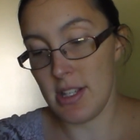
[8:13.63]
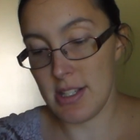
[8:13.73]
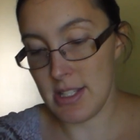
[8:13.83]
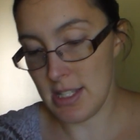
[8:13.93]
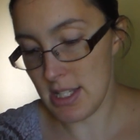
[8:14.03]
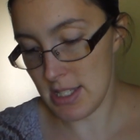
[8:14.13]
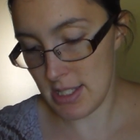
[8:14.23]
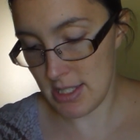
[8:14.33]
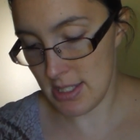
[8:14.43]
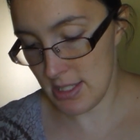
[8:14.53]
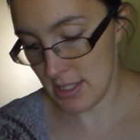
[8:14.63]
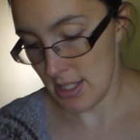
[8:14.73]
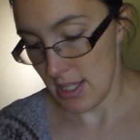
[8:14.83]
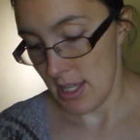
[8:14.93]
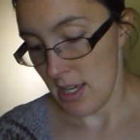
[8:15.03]
sauce in it.
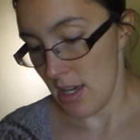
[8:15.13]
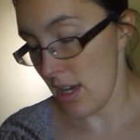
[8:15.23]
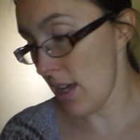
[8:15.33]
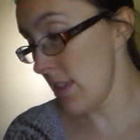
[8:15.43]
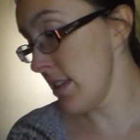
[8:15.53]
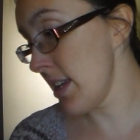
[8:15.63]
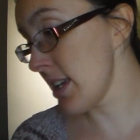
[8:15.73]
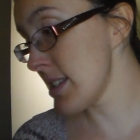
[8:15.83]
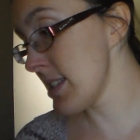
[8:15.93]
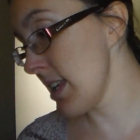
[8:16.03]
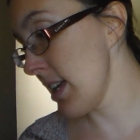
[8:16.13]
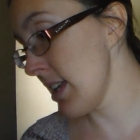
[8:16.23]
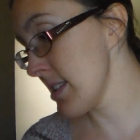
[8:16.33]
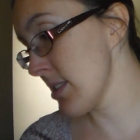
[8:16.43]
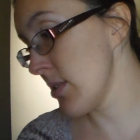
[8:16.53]
And the next
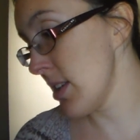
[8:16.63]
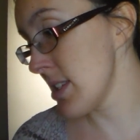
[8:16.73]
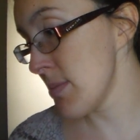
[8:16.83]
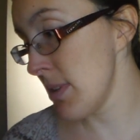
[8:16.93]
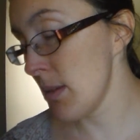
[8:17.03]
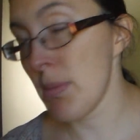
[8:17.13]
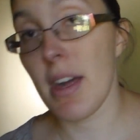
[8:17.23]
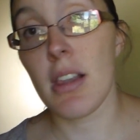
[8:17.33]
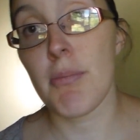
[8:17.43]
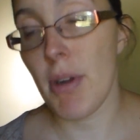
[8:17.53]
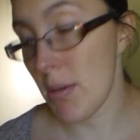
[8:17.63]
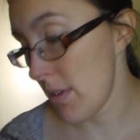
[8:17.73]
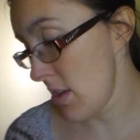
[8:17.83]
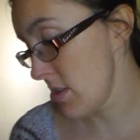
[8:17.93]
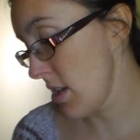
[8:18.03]
thing is going to be a bottle of
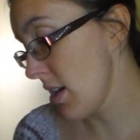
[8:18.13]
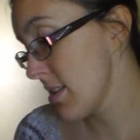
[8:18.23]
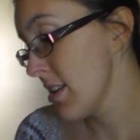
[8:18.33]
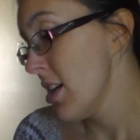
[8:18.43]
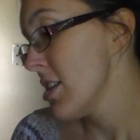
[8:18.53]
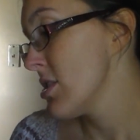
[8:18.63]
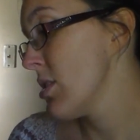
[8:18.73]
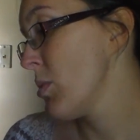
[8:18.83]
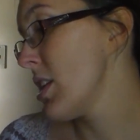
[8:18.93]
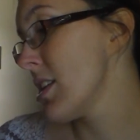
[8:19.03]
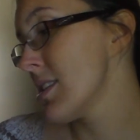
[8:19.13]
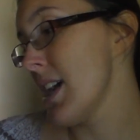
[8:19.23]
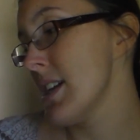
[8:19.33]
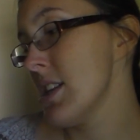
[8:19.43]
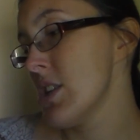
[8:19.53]
barbecue sauce. So we
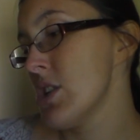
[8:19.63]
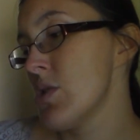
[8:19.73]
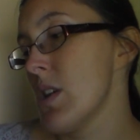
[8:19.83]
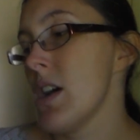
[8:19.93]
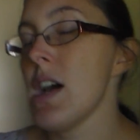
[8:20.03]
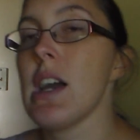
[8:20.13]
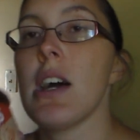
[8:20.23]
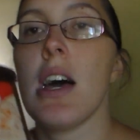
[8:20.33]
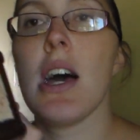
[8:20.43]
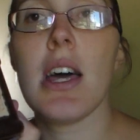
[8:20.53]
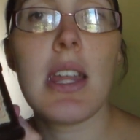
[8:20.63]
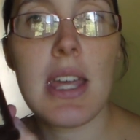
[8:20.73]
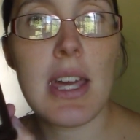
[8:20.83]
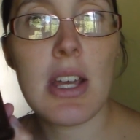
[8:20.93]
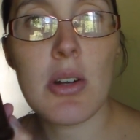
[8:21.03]
decided to try
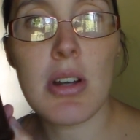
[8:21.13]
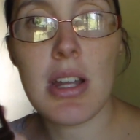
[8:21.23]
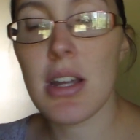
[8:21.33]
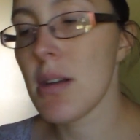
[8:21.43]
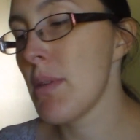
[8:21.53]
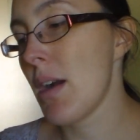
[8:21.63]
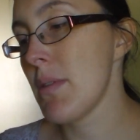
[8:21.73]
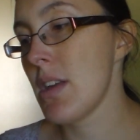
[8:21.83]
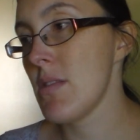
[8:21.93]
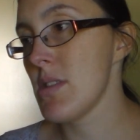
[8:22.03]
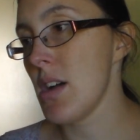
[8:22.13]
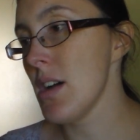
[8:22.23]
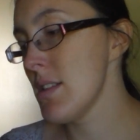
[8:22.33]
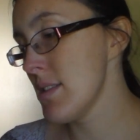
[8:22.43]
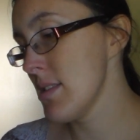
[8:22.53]
honey hickory barbecue
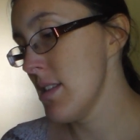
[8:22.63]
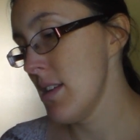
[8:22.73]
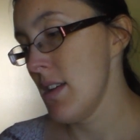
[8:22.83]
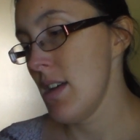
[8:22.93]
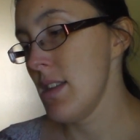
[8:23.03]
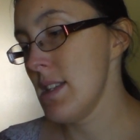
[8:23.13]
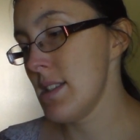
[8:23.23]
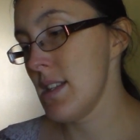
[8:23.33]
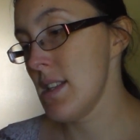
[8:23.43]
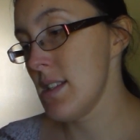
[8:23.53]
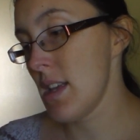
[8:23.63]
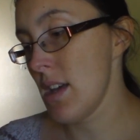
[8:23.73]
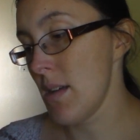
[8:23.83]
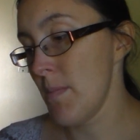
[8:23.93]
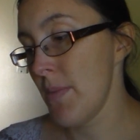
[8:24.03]
sauce. This is
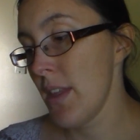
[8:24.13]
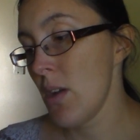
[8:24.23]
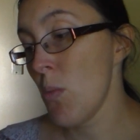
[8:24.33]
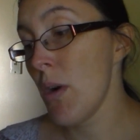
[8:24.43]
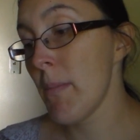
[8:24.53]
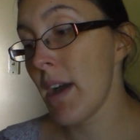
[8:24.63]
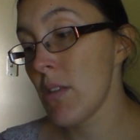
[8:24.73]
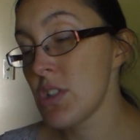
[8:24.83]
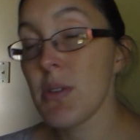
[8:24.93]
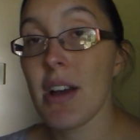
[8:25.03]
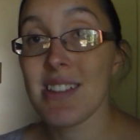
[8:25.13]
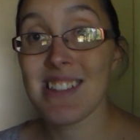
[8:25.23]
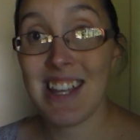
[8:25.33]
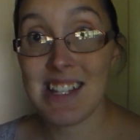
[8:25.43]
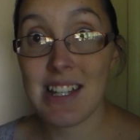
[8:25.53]
1 pound, 2
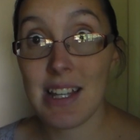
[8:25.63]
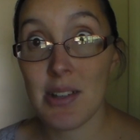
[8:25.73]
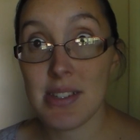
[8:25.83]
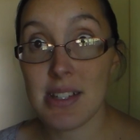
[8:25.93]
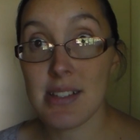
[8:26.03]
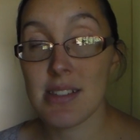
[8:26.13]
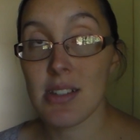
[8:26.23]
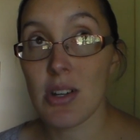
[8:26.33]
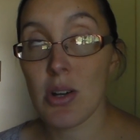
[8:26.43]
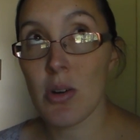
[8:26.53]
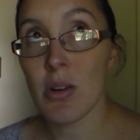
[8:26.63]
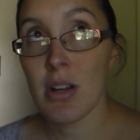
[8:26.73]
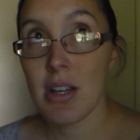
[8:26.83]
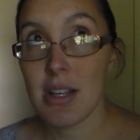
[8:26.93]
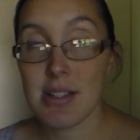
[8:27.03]
ounces, 18 ounces, so
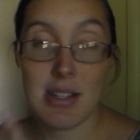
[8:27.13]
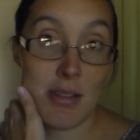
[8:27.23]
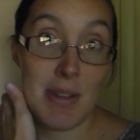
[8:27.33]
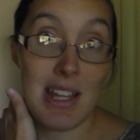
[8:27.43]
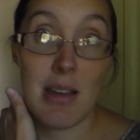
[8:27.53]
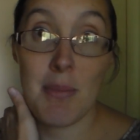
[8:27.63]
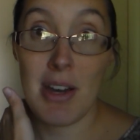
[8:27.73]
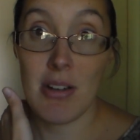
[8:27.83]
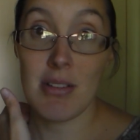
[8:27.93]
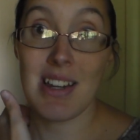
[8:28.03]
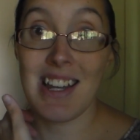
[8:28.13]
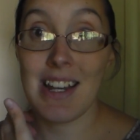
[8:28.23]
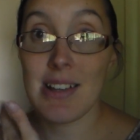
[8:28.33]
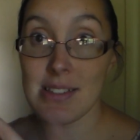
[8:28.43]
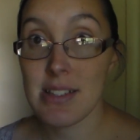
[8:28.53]
it's going to be about
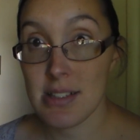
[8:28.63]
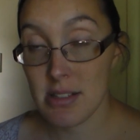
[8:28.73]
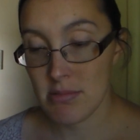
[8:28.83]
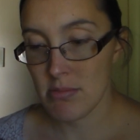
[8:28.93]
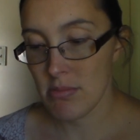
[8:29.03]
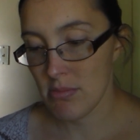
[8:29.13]
9 ounces